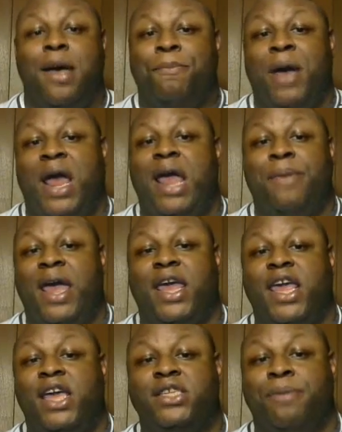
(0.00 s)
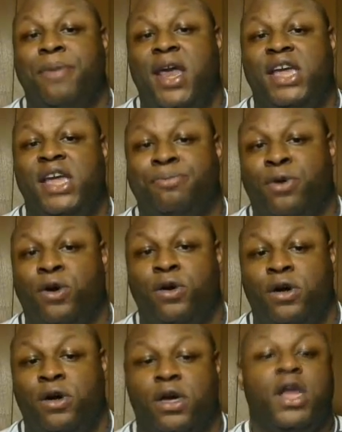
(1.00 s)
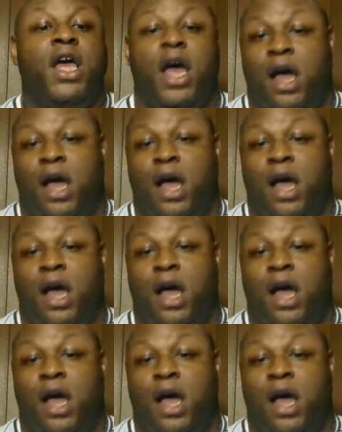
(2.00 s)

Payback is a bitch, Brooke.